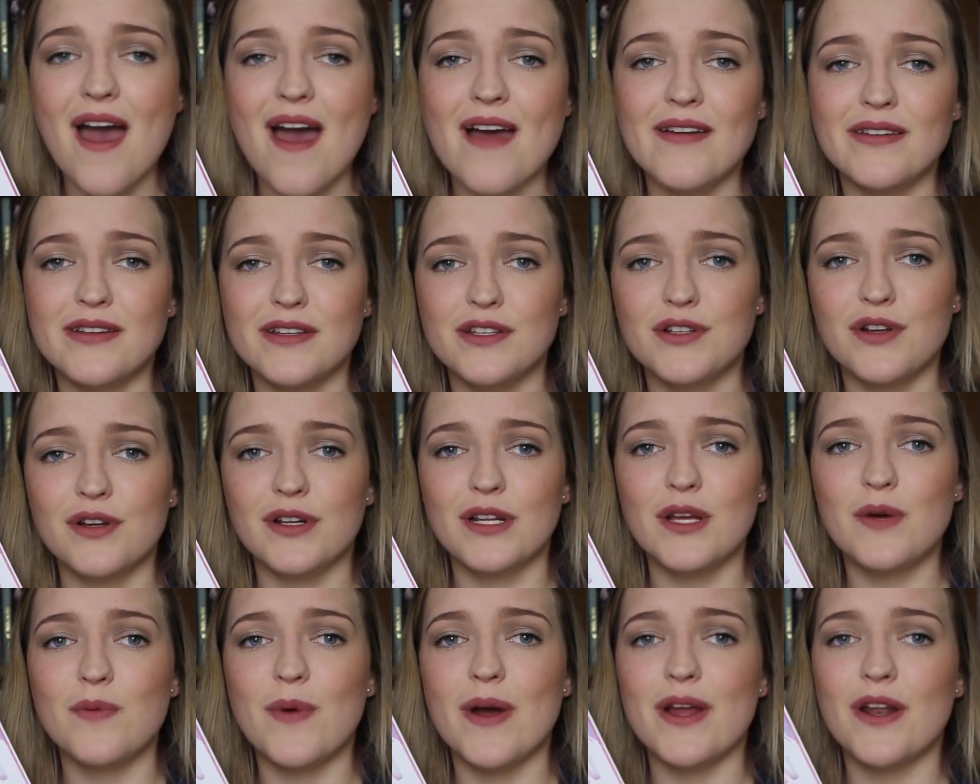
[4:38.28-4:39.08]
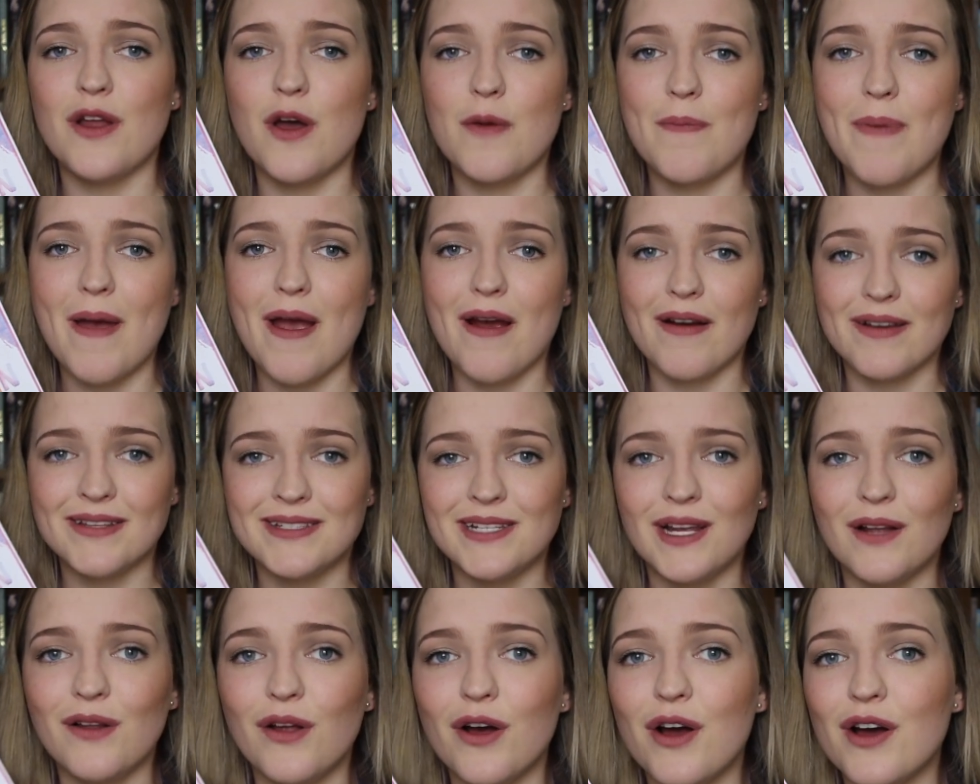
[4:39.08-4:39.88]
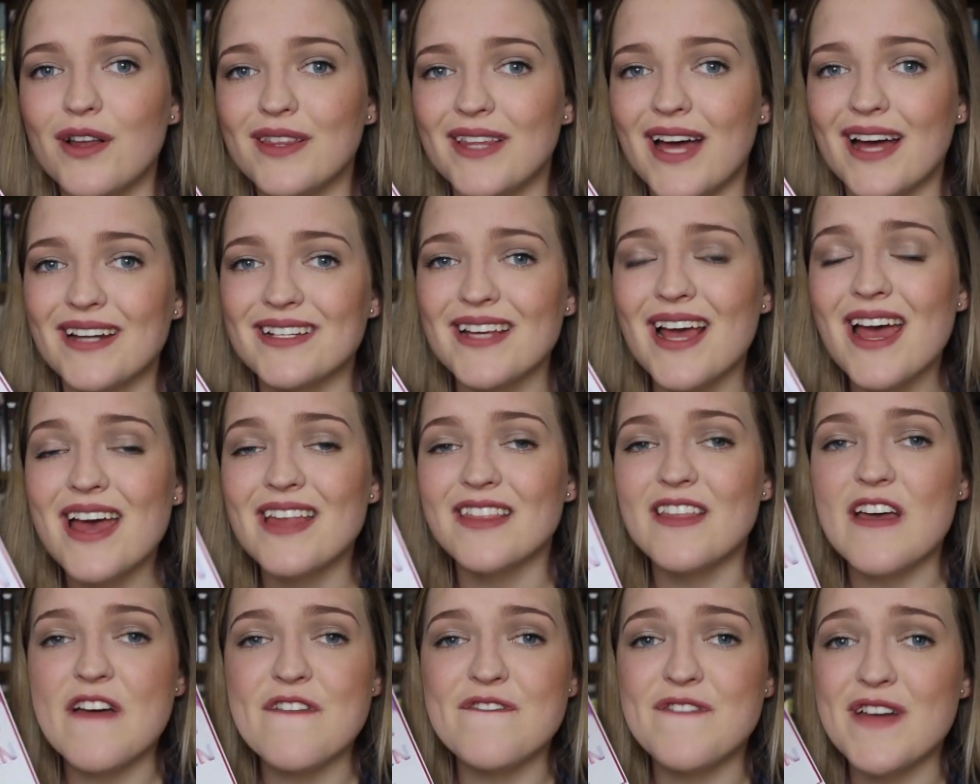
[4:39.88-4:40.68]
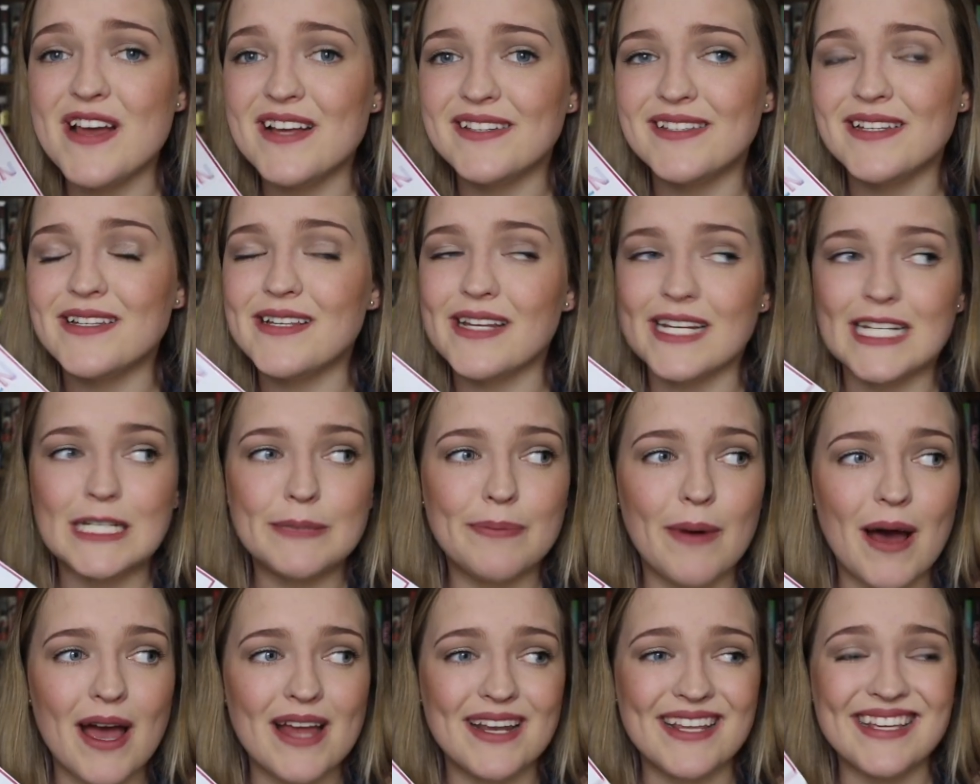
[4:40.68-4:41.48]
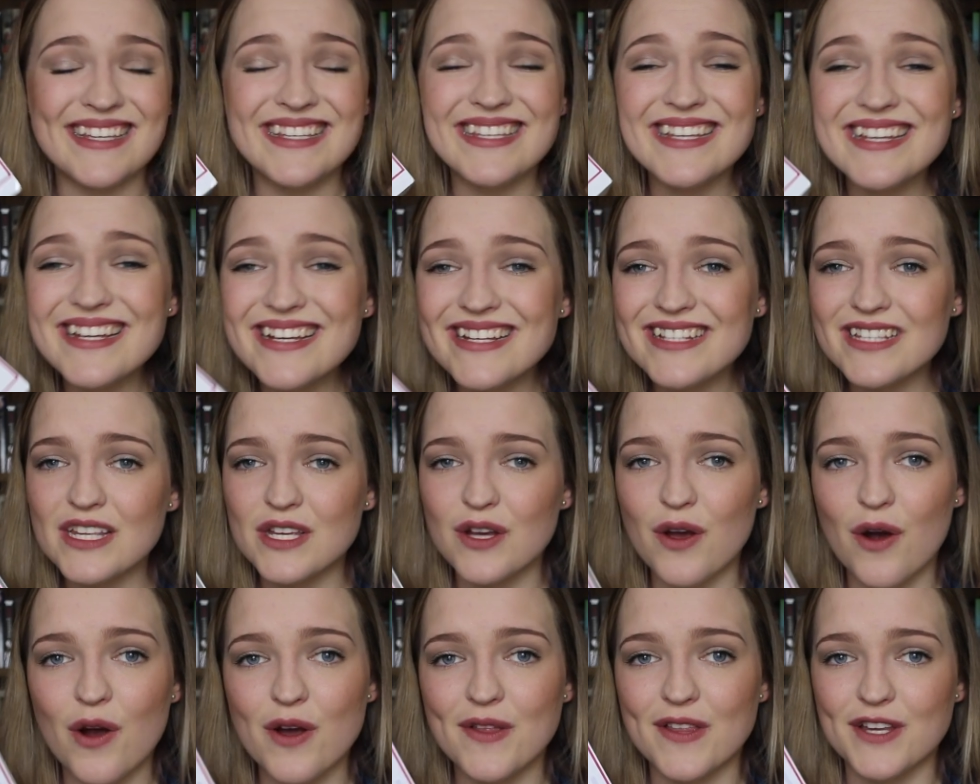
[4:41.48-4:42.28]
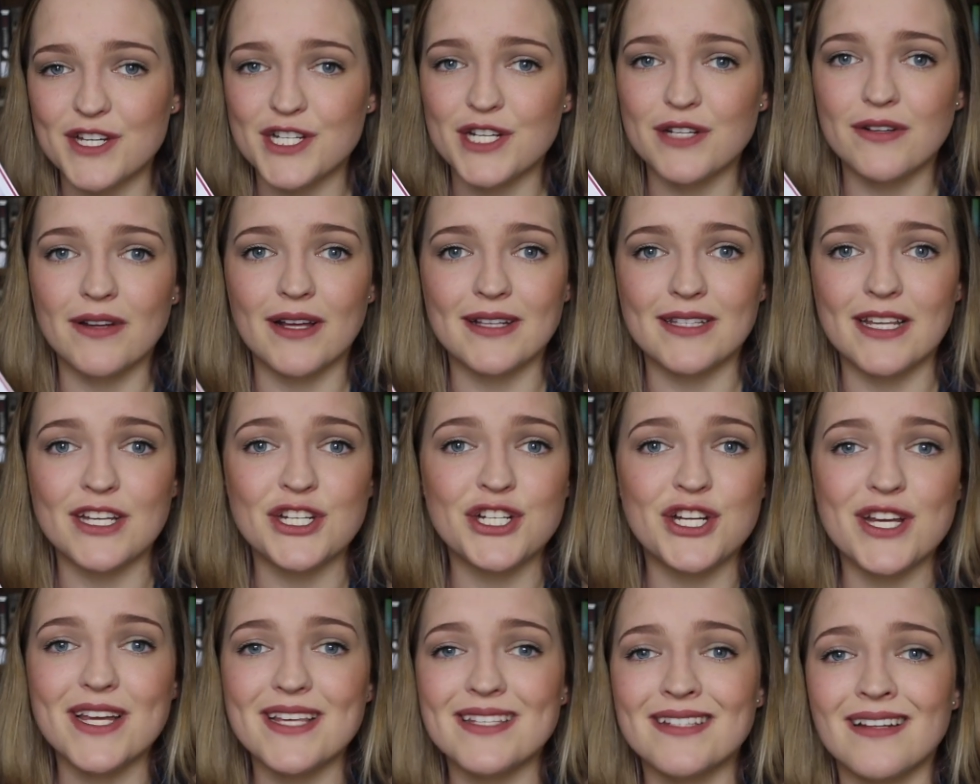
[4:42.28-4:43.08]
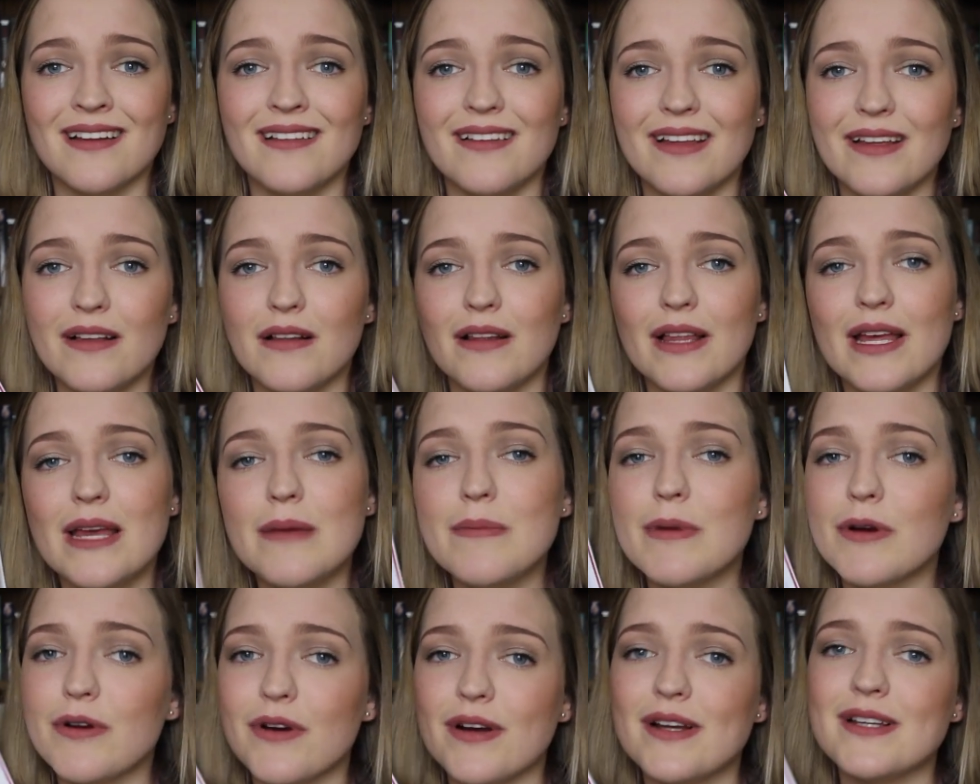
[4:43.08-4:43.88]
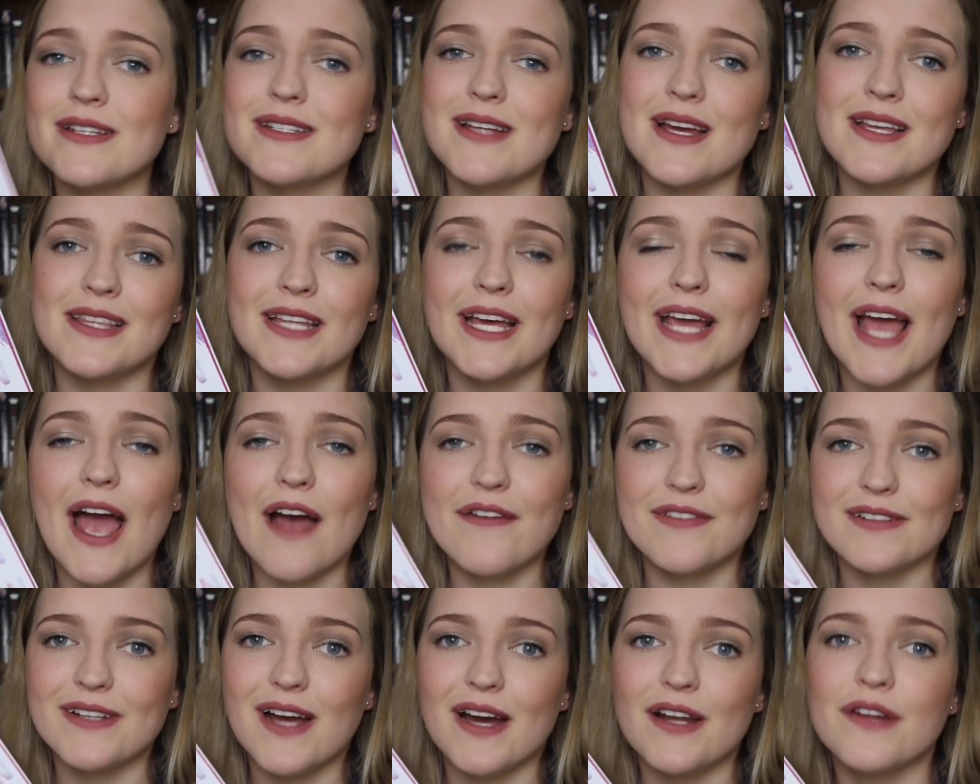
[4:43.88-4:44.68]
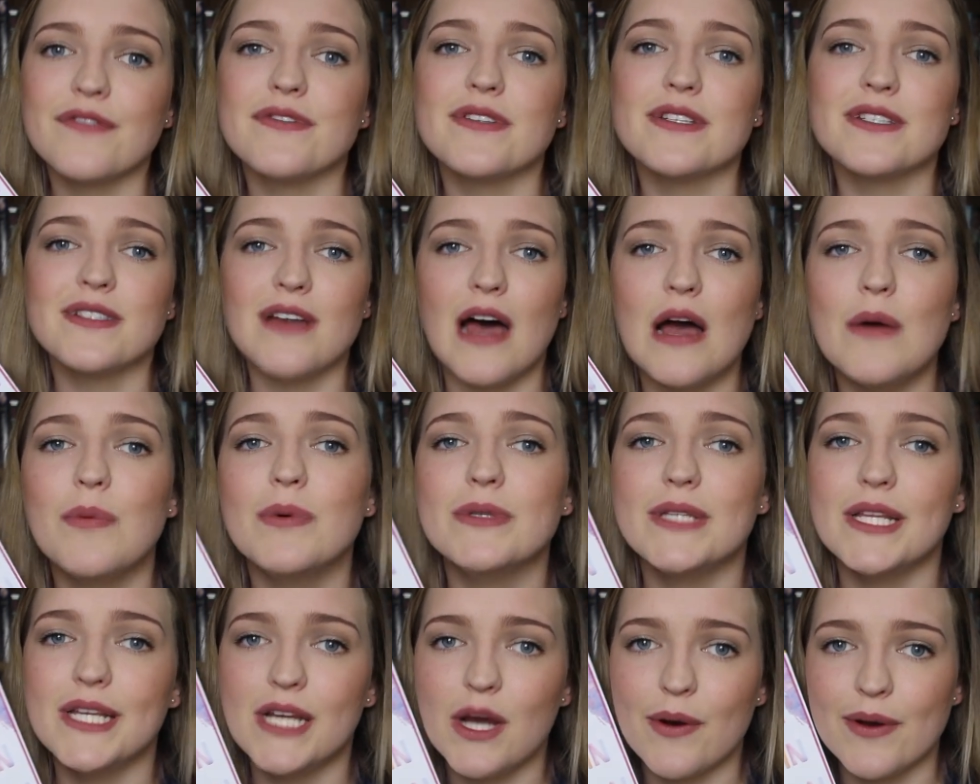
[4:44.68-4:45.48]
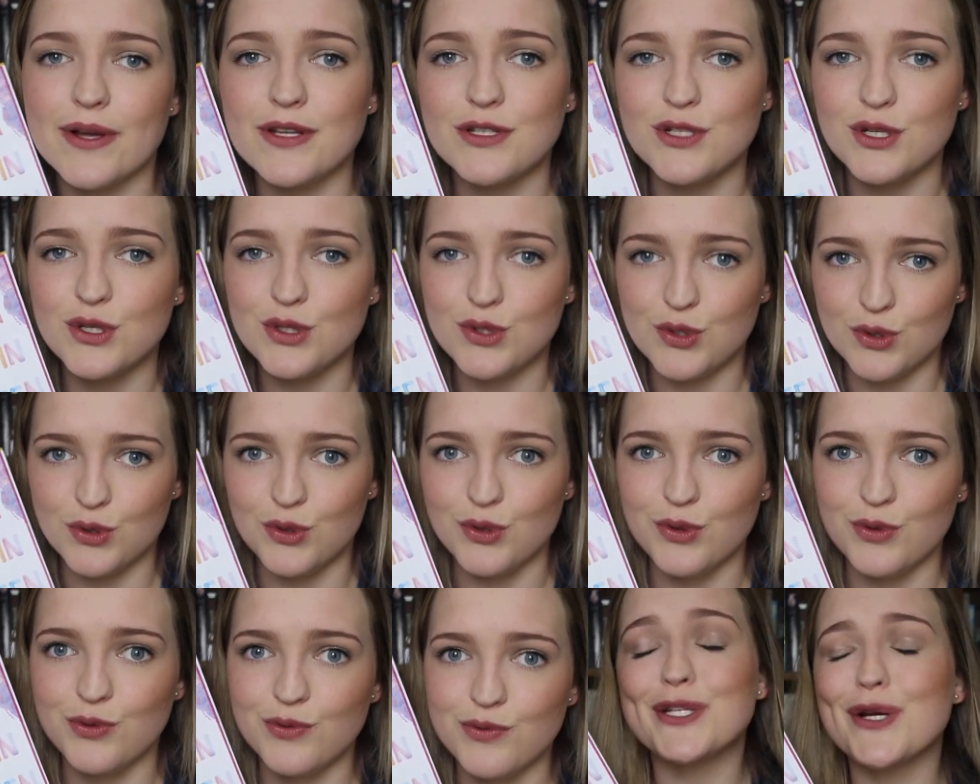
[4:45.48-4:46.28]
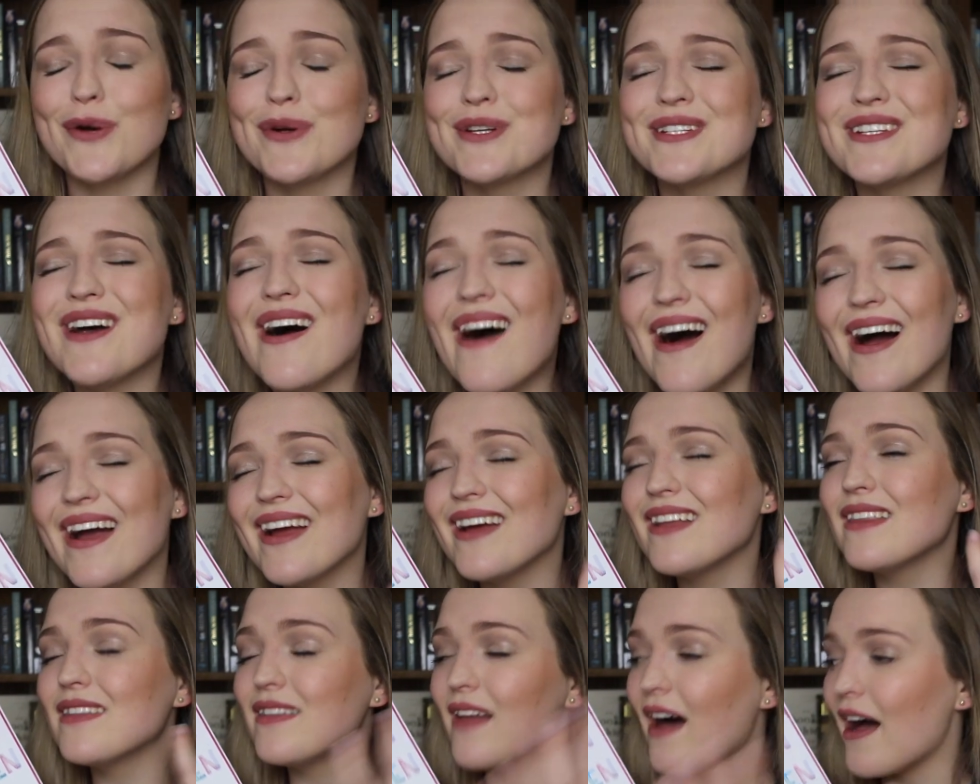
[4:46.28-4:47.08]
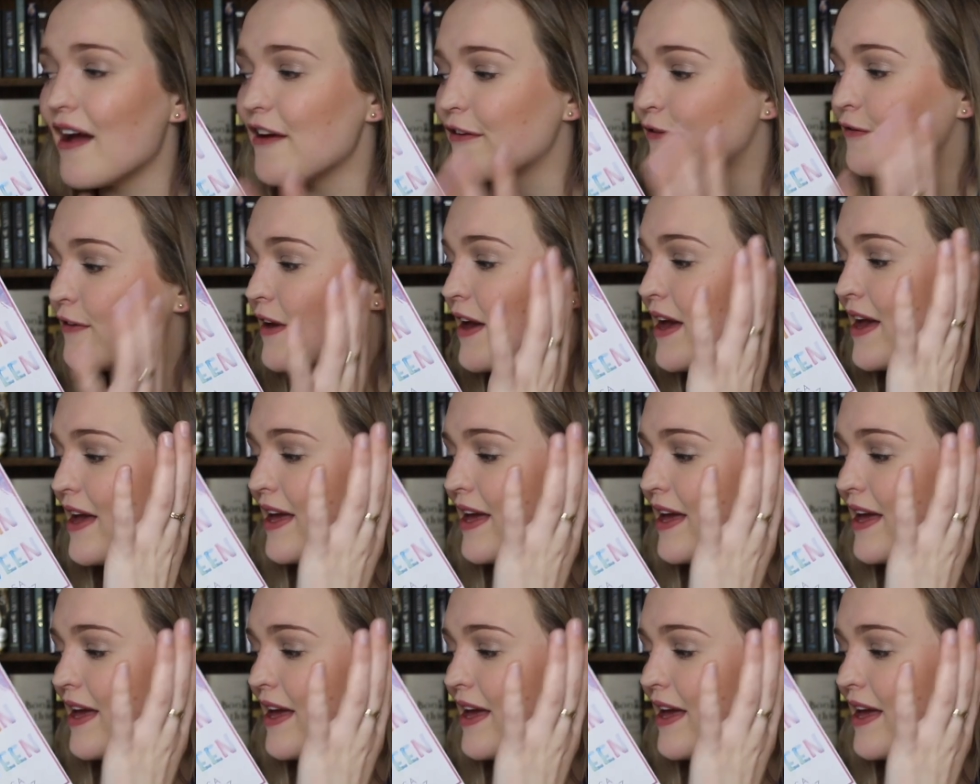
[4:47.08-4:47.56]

and it's only when her parents tell her that their visas expired years ago that she realizes that she is an illegal immigrant, and they have to kind of decide what they're going to do. So her entire life